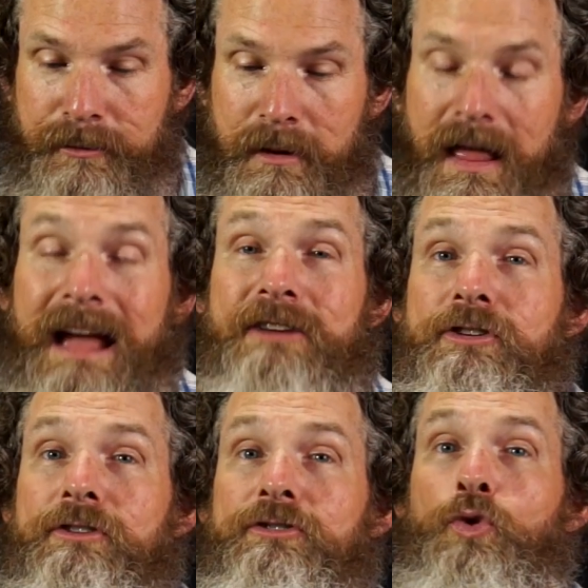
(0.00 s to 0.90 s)
from
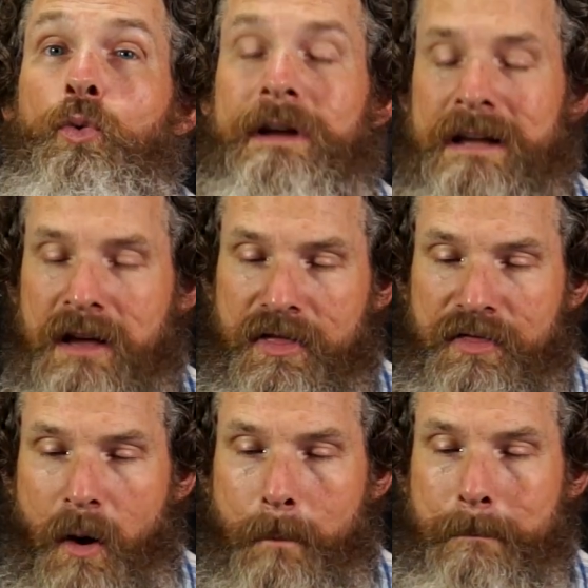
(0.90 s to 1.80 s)
Elijah's story,
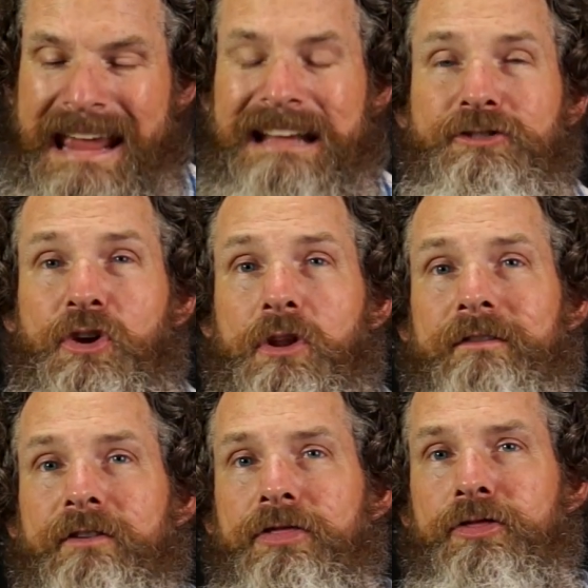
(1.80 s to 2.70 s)
the mantle
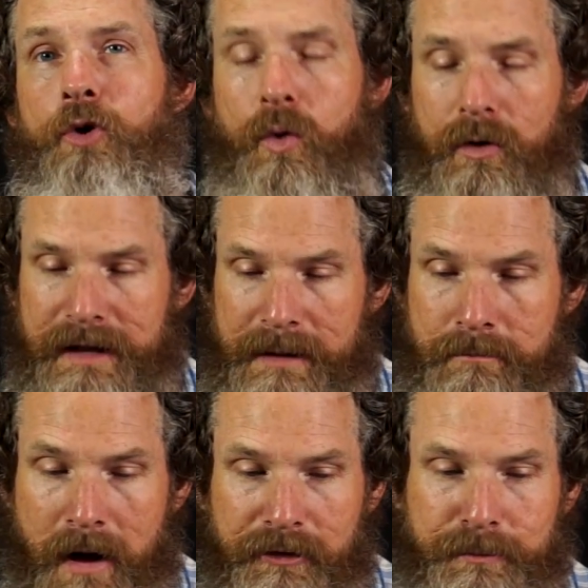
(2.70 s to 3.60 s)
of authority
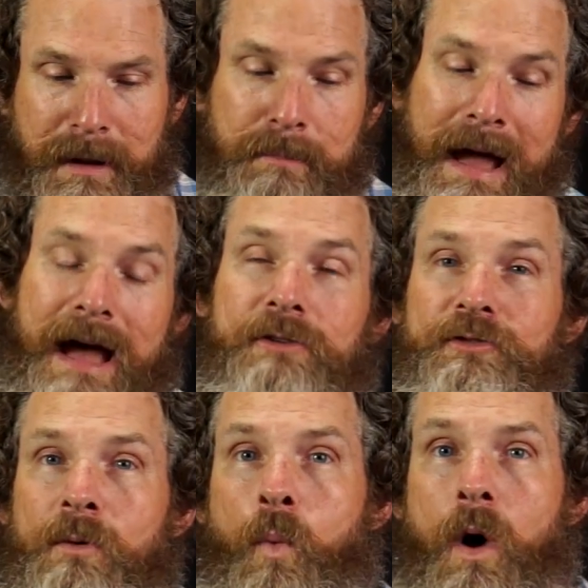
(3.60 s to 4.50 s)
must be passed
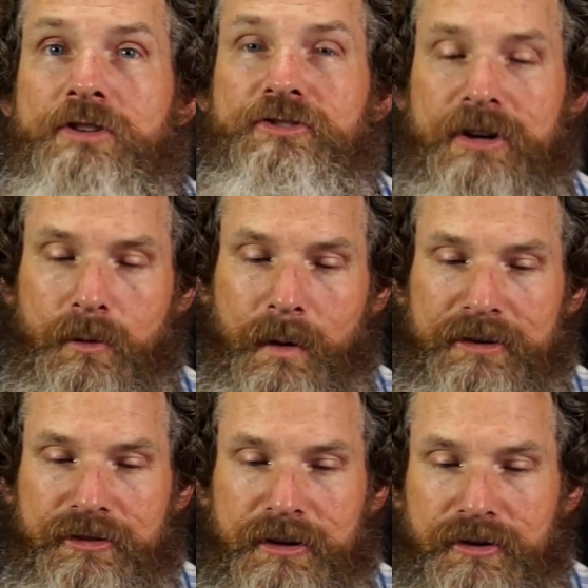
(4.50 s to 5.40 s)
from one
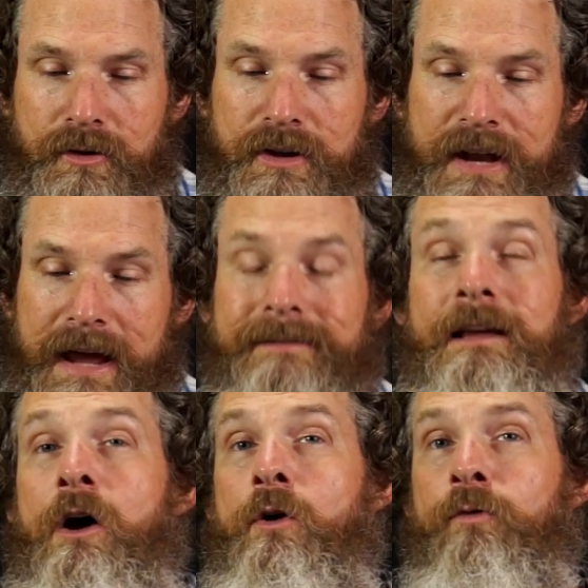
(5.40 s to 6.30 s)
generation to the next
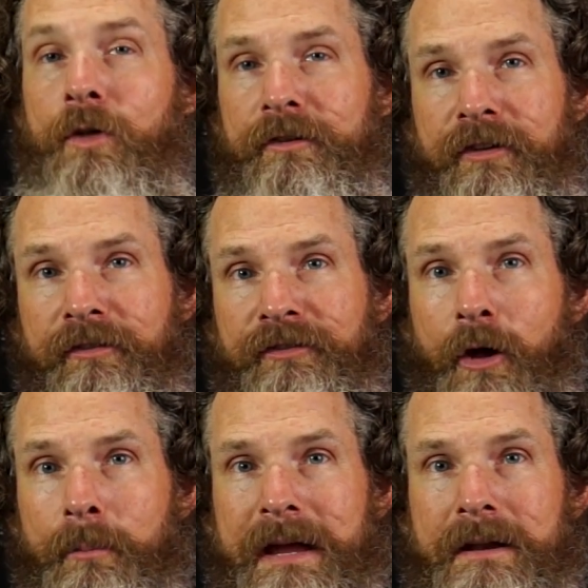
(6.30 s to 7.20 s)
for the
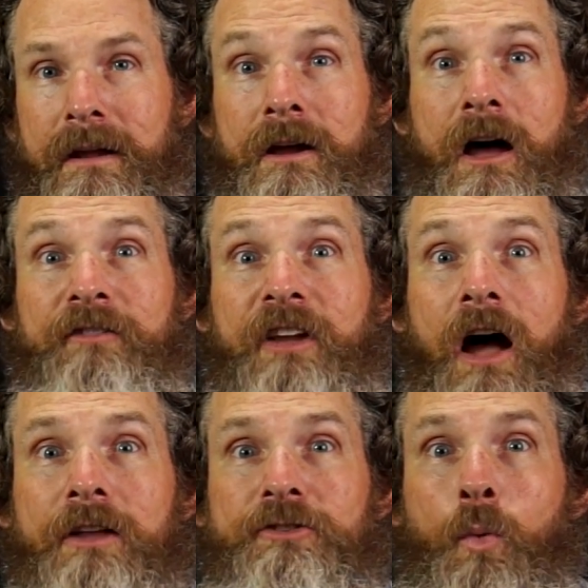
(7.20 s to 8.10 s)
fulfillment of
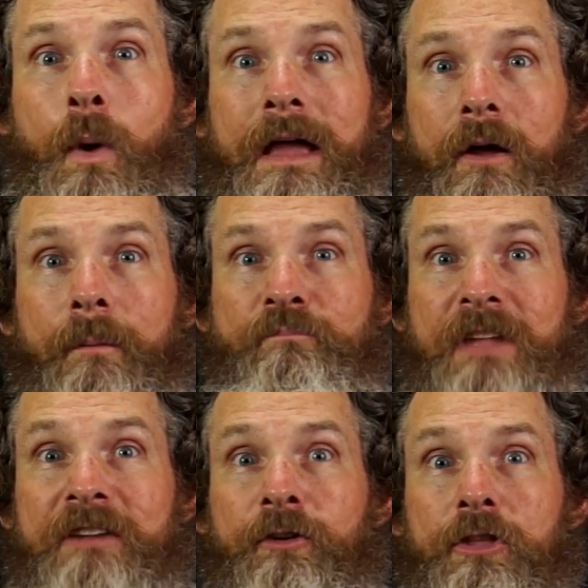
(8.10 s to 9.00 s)
God's will.
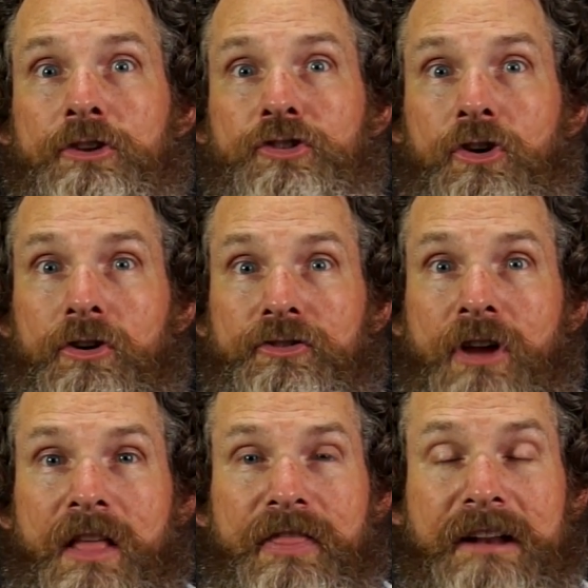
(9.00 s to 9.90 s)
And for the
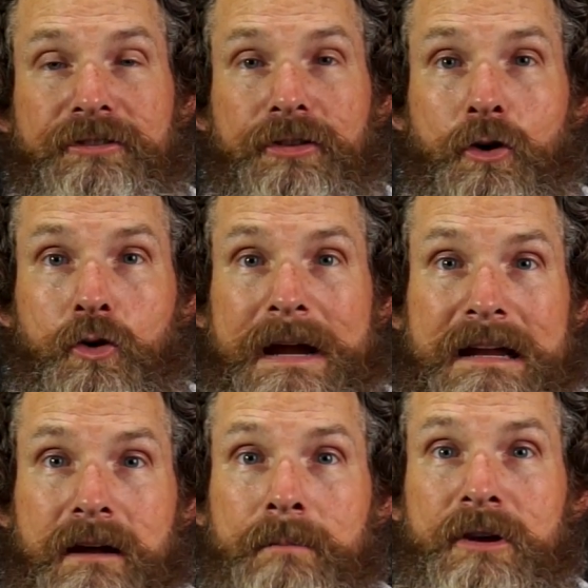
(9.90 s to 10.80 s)
church, that's the
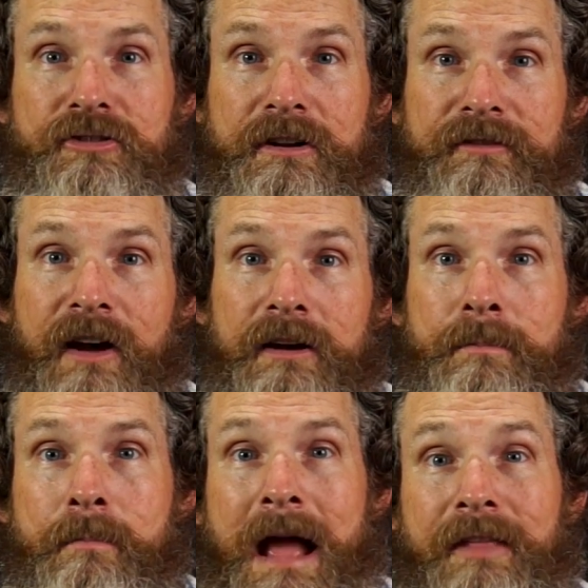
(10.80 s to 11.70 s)
Great Commission found
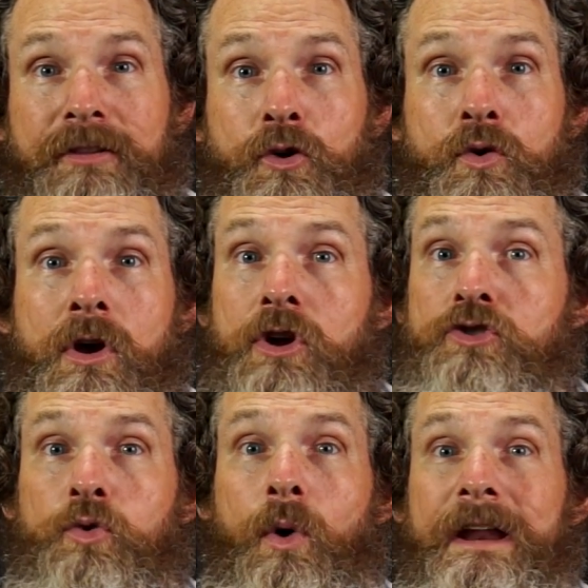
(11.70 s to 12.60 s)
in Matthew
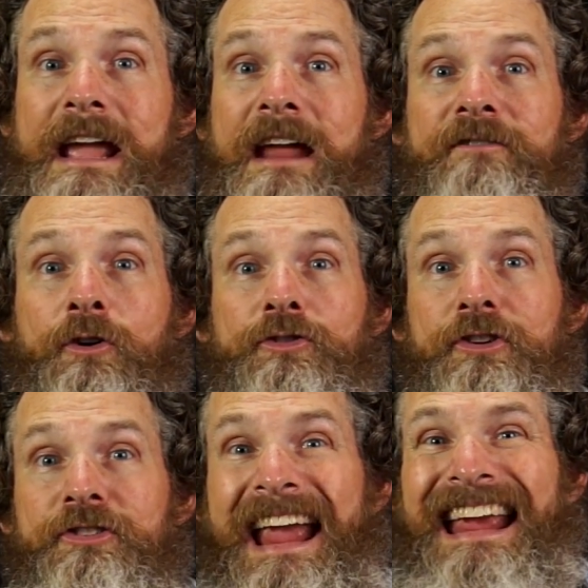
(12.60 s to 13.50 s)
28,
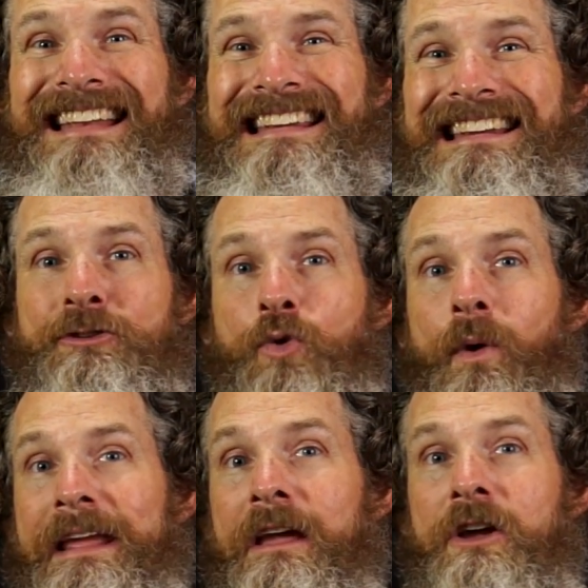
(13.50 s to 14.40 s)
verses 18 to
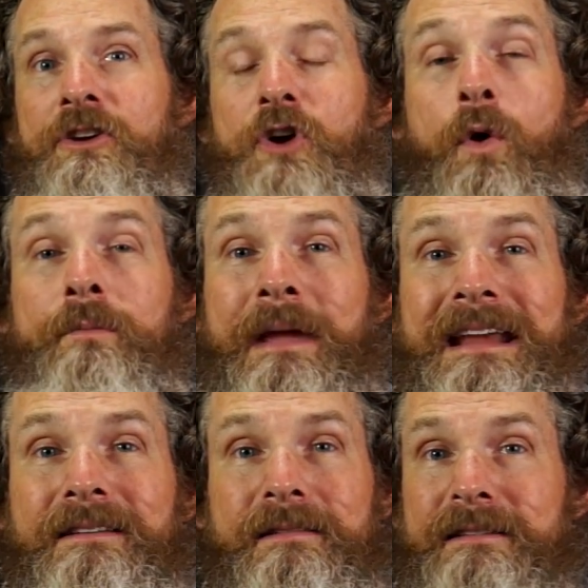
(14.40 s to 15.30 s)
20. Go and
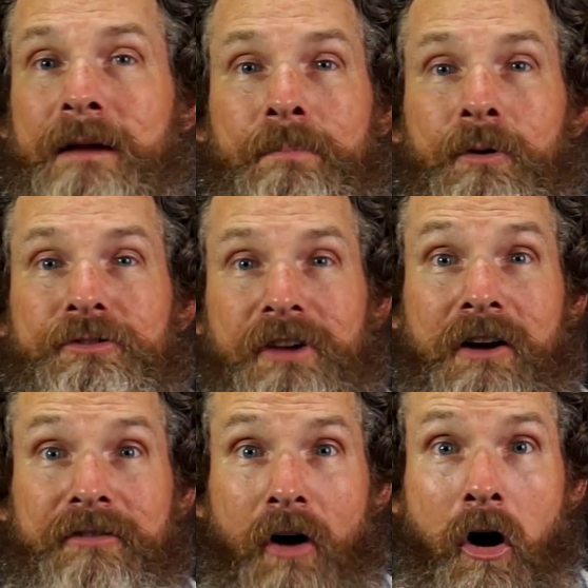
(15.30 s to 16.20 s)
make disciples
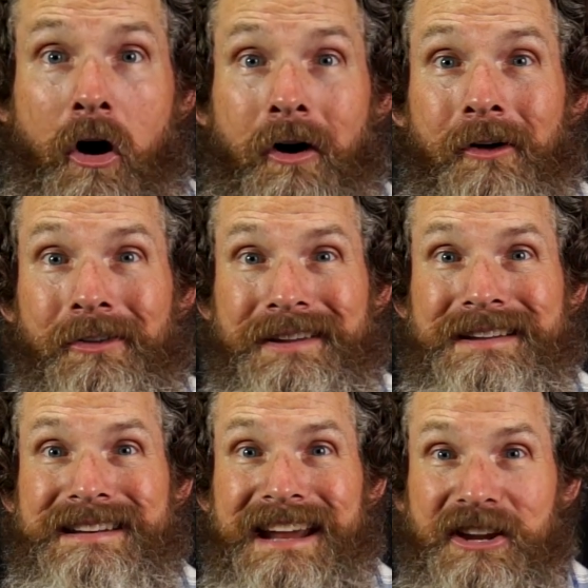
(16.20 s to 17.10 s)
of all
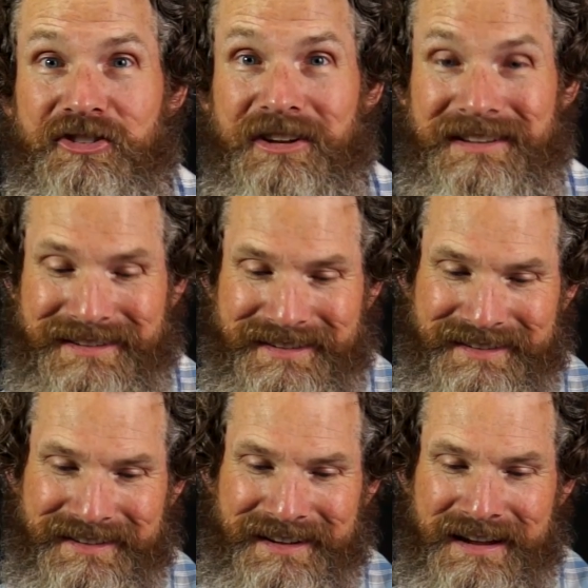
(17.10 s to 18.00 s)
nations.
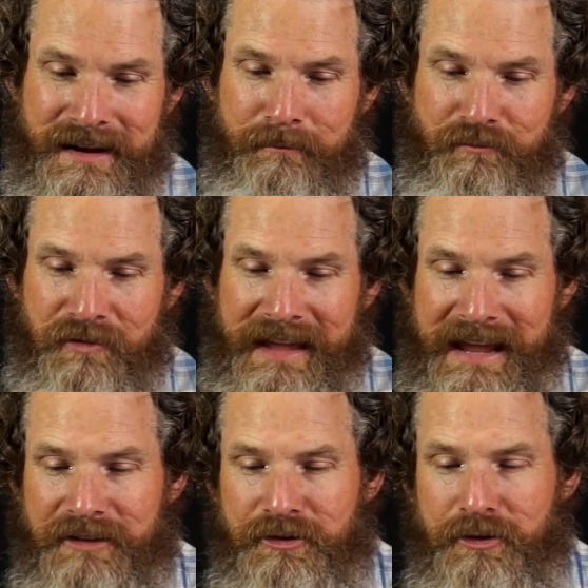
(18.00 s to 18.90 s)
The
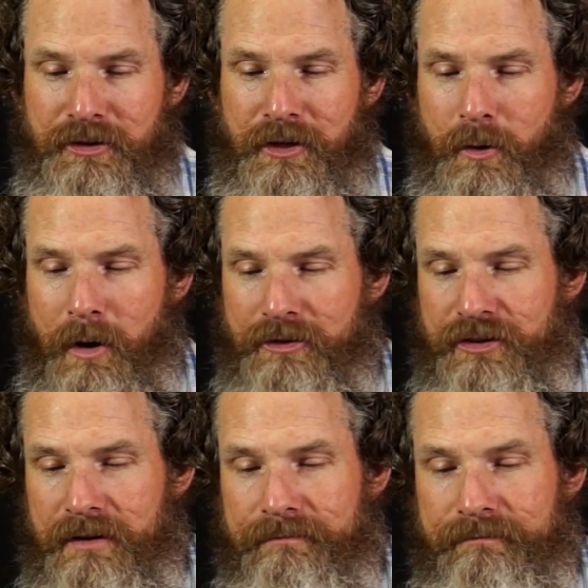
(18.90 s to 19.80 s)
answer to the
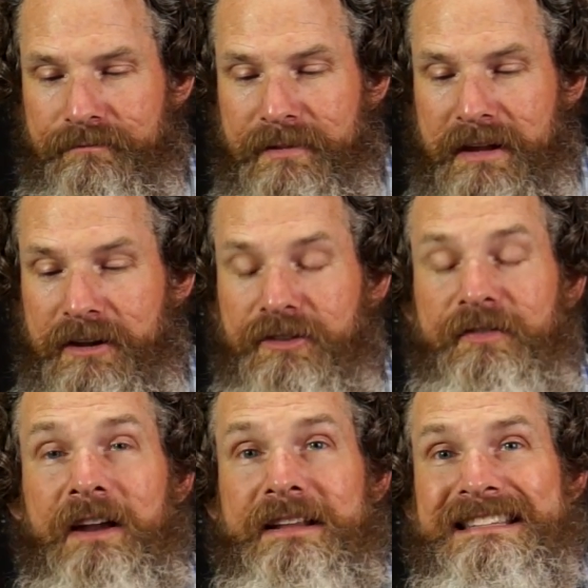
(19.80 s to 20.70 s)
question is
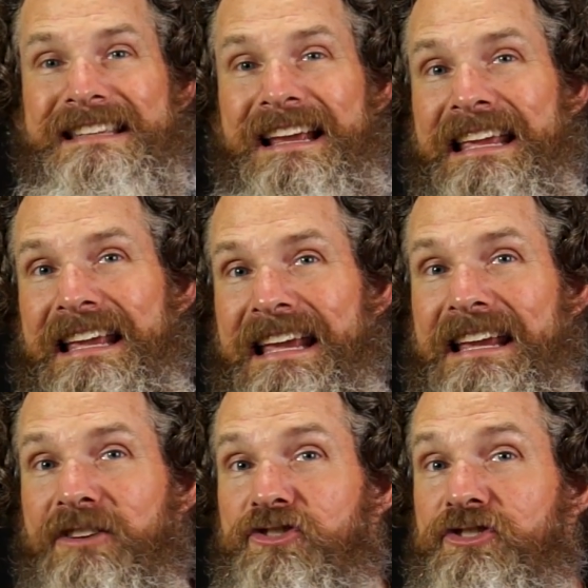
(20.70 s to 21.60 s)
found in 2
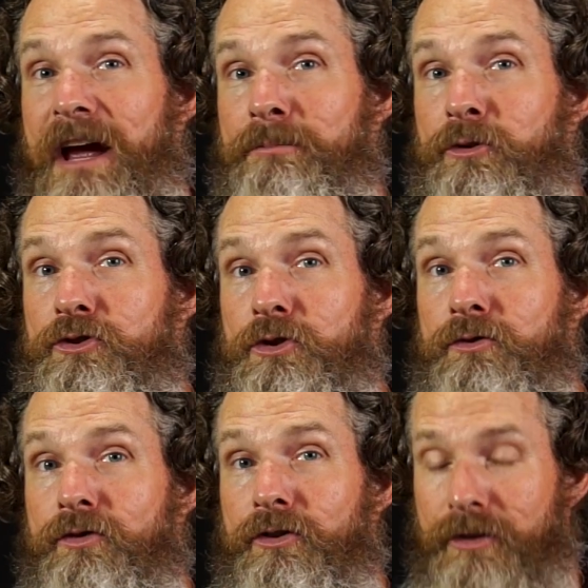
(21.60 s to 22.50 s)
Kings chapter
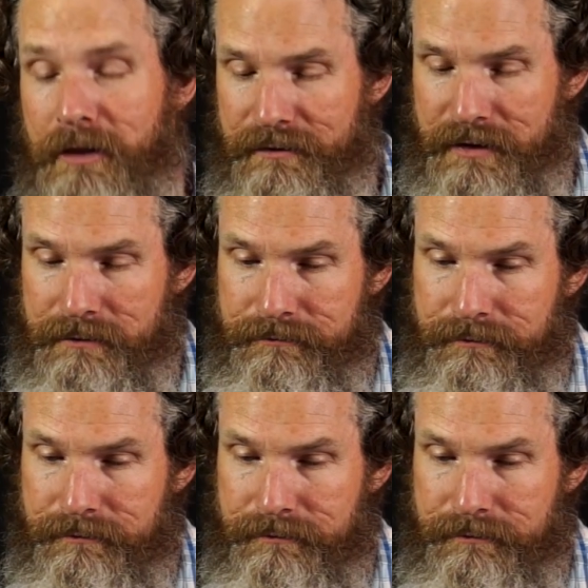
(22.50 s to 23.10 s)
2, verse 11.